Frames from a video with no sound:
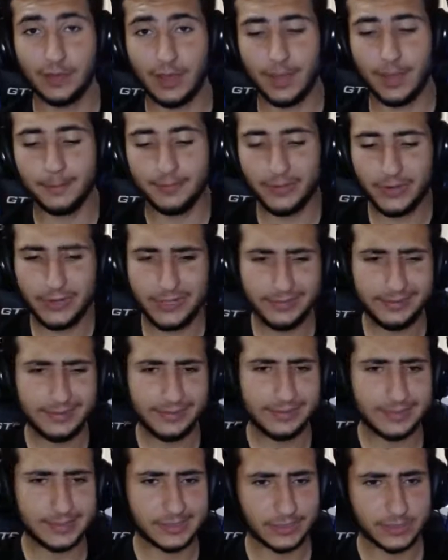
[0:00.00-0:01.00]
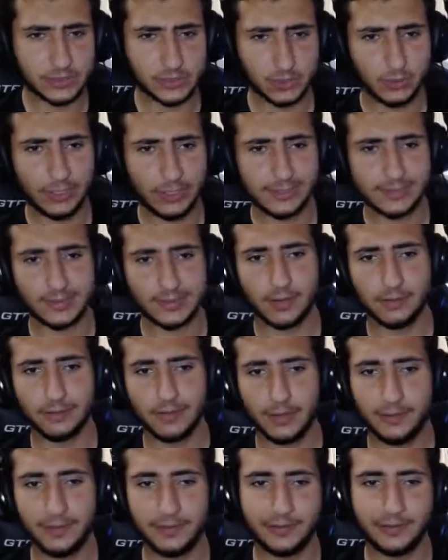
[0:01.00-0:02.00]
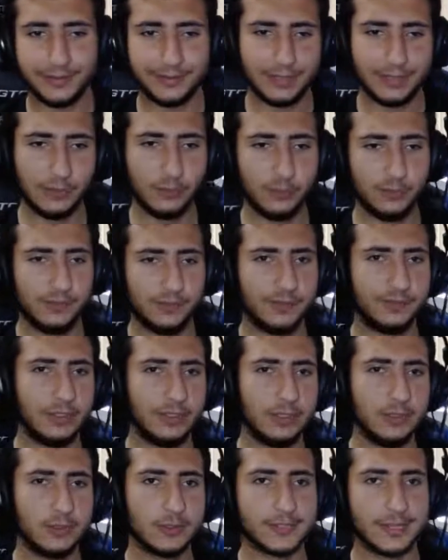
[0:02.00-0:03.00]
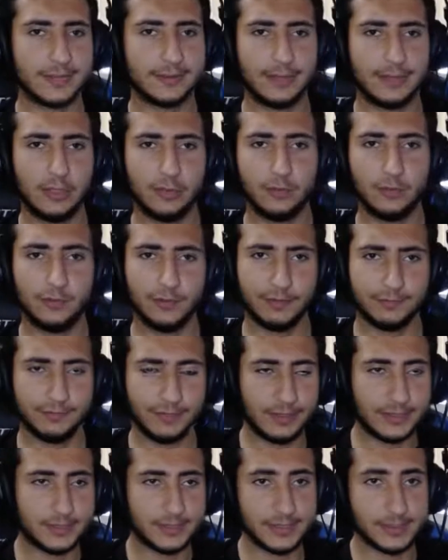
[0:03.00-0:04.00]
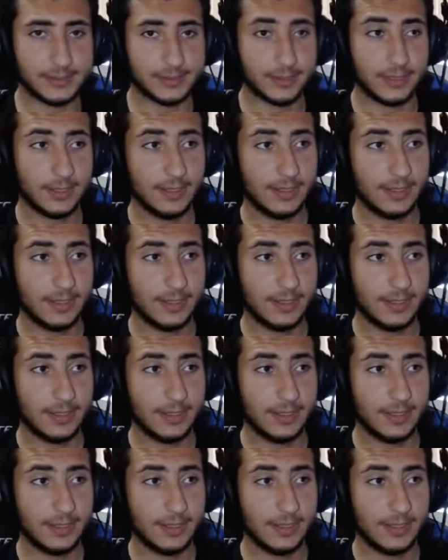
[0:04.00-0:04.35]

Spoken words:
I'm predicting he's gonna score like somewhere between 10 to 15 goals and 10 to 15 assists.